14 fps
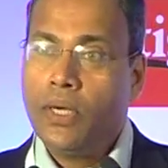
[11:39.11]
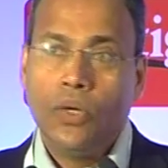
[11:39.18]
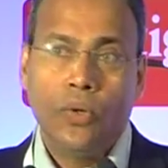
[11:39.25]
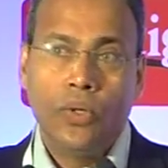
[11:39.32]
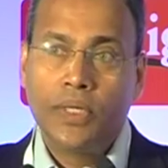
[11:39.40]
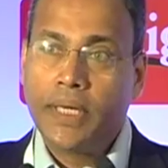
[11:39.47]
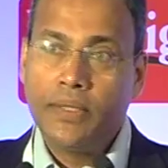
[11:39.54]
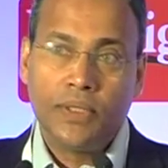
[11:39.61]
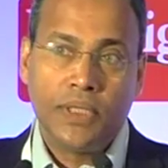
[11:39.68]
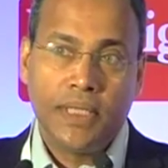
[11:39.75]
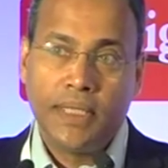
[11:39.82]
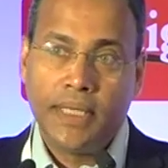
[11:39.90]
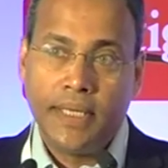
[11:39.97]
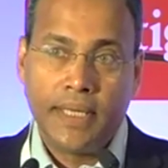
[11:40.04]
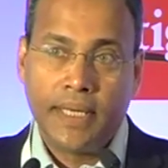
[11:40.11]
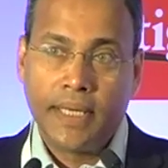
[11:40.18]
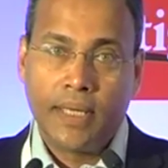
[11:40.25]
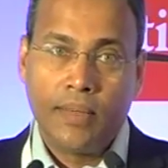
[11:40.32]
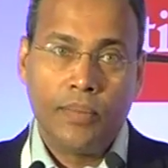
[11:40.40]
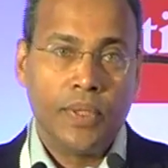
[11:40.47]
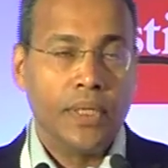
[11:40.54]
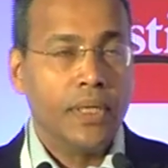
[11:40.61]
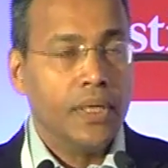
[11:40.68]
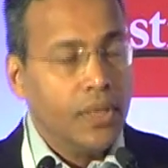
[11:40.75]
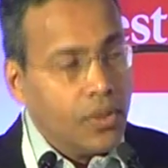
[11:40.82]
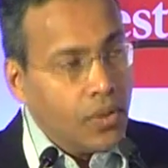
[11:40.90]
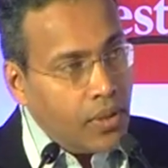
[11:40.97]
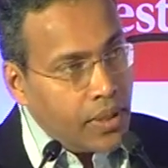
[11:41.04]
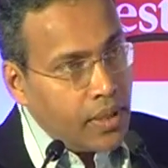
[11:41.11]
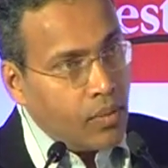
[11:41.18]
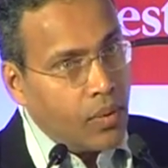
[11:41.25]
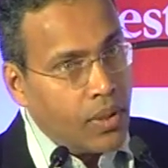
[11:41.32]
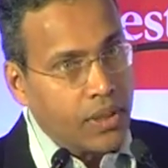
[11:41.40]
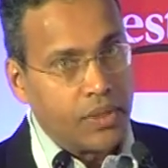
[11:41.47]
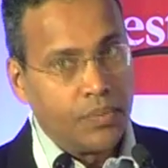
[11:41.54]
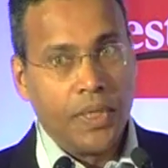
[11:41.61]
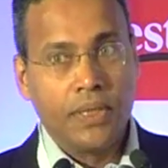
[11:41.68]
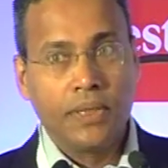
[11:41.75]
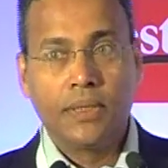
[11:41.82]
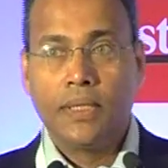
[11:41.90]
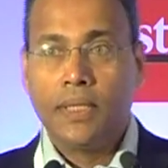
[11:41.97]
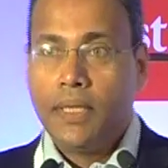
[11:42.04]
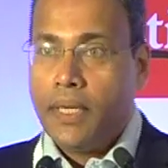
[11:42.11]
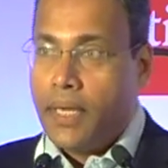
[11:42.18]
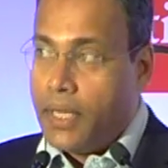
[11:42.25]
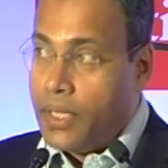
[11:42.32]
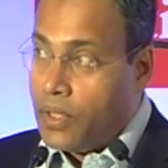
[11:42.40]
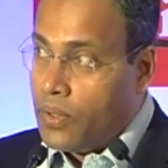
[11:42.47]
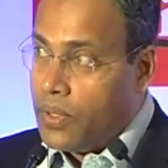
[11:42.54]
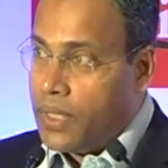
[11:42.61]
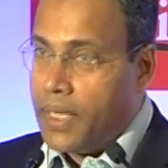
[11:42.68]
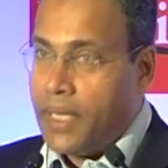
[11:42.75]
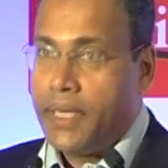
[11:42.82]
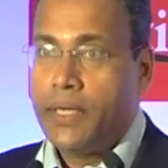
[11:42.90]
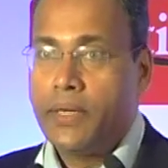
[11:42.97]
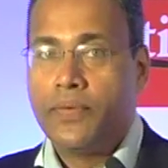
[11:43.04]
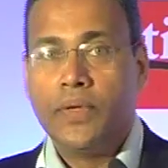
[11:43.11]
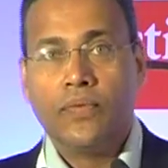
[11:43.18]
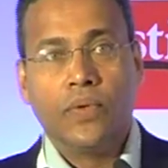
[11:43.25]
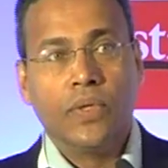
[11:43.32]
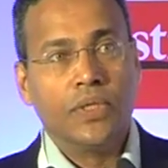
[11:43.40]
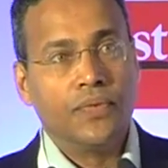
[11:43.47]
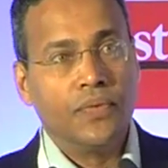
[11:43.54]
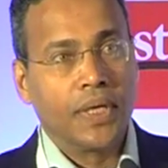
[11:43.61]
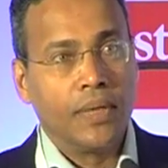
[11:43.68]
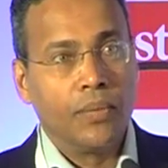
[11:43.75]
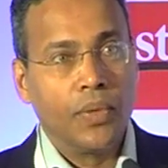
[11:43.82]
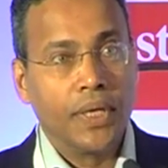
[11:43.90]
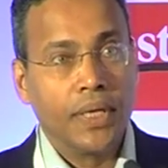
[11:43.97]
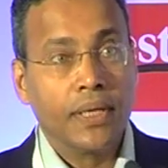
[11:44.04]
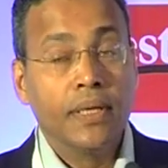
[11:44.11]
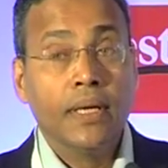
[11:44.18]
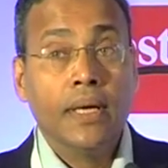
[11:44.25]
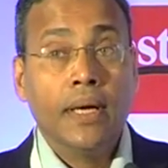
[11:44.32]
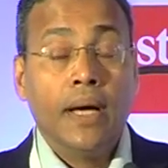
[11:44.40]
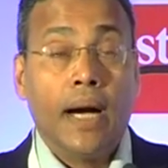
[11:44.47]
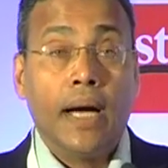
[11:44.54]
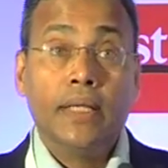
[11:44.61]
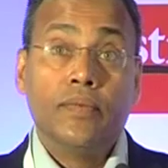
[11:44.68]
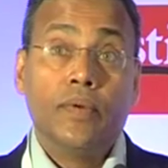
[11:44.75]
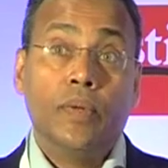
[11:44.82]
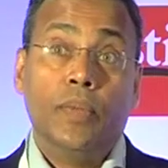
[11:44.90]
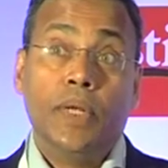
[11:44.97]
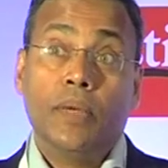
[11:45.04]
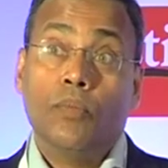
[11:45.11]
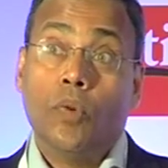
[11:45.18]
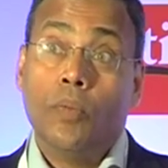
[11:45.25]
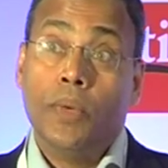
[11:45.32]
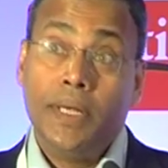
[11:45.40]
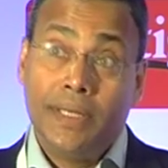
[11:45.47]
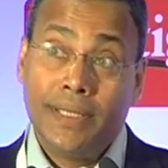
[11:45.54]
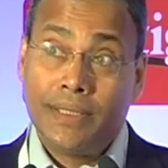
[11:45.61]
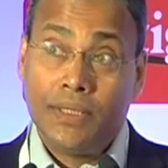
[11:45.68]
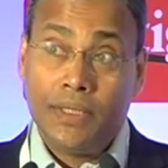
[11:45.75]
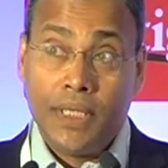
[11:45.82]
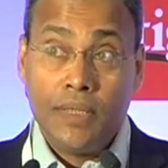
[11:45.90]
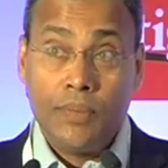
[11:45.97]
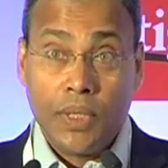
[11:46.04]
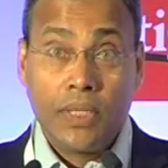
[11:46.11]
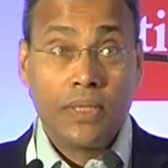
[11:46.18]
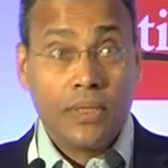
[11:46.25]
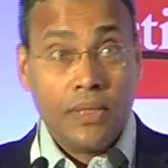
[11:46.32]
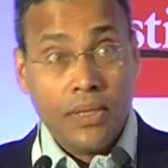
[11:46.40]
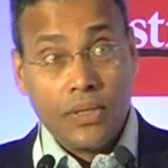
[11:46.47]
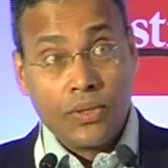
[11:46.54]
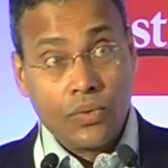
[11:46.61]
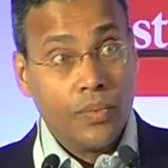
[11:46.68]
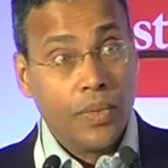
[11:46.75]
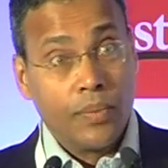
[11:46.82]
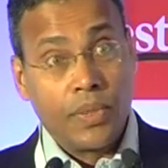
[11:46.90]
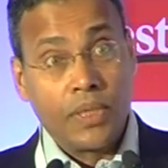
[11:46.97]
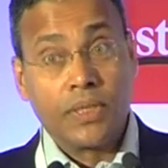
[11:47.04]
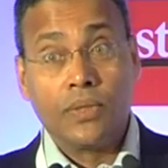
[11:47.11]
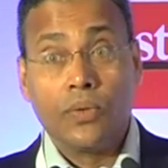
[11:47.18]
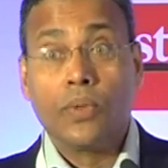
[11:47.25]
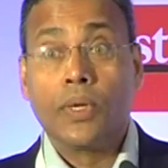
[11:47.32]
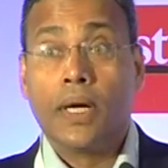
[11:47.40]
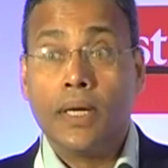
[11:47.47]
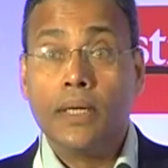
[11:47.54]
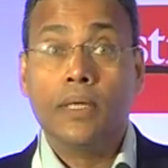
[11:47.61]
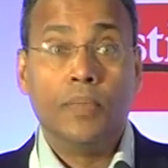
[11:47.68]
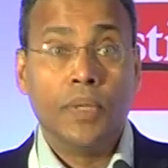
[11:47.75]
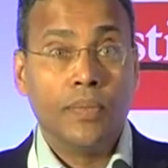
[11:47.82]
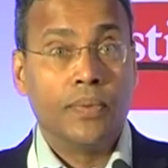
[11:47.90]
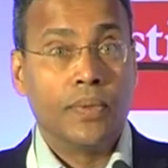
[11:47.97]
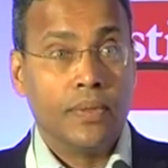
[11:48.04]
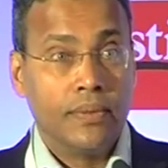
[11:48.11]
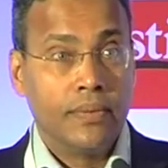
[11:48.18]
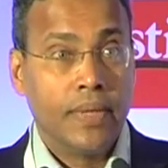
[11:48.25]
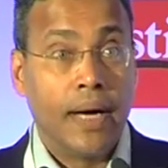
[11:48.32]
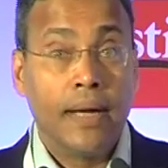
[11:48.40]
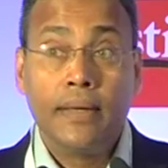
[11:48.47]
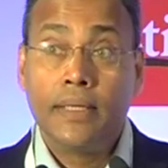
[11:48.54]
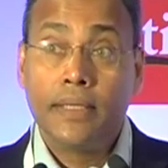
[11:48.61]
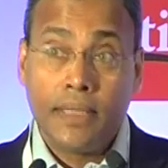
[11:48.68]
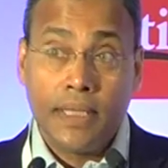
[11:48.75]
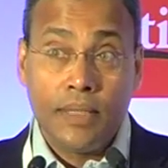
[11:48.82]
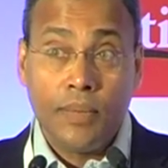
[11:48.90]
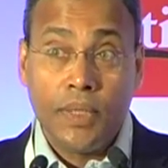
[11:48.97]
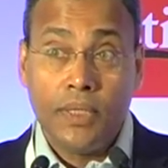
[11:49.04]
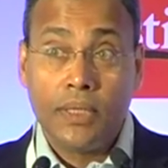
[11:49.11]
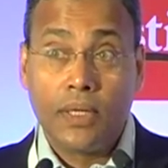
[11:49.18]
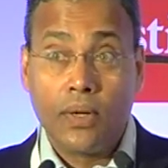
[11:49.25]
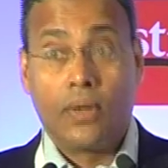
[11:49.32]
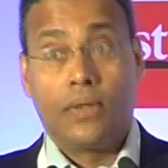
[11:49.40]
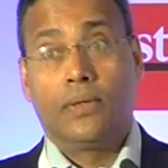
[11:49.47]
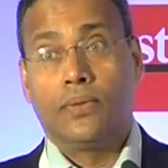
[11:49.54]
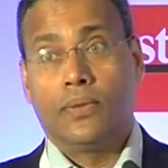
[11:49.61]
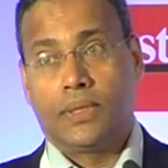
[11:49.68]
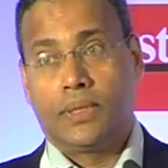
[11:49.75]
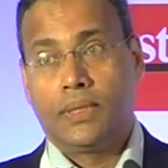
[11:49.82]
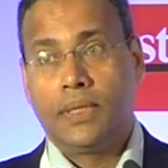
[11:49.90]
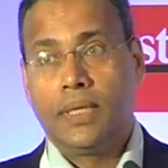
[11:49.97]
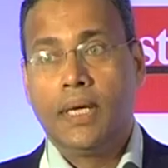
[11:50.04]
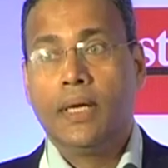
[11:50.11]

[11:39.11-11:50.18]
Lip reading: Don't try to change the entire company. In your little workspace, in your little area of influence, if you can bring, I think we will bring momentous change, because in this room are present over 100 people. 100 change means a lot to us.